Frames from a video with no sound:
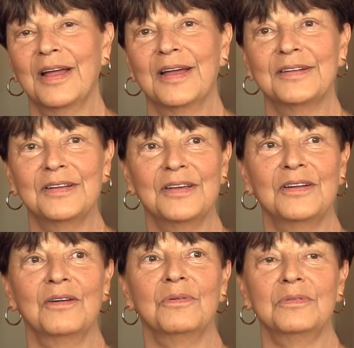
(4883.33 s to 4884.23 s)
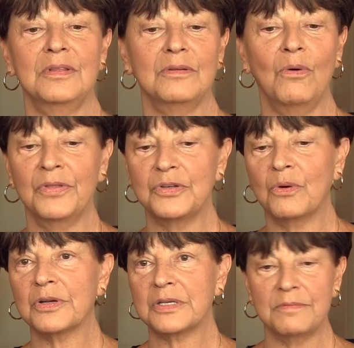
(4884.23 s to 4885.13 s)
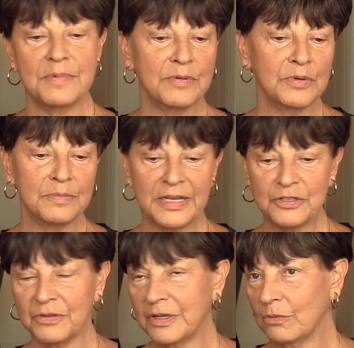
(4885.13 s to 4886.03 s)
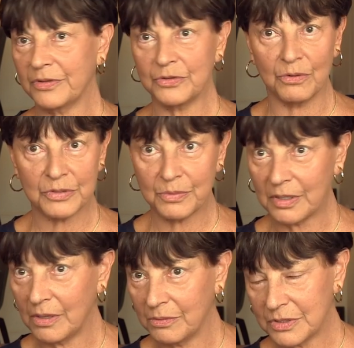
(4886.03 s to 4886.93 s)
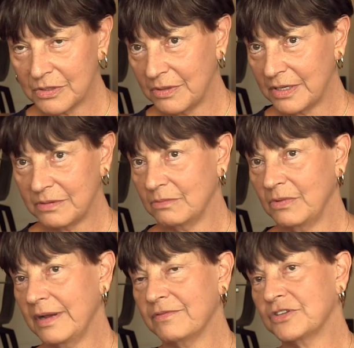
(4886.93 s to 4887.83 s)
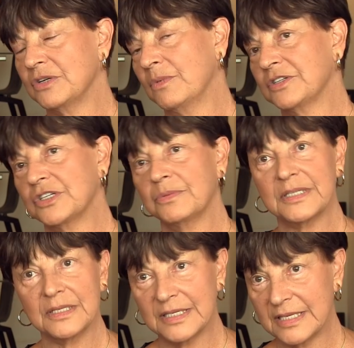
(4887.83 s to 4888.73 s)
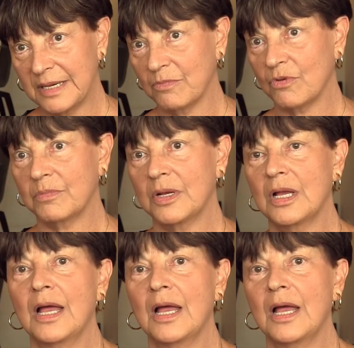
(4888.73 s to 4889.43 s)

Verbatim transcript: And, you know, the, all the doors, I would make sure that all the doors were closed so that wherever she went, she was in the same room.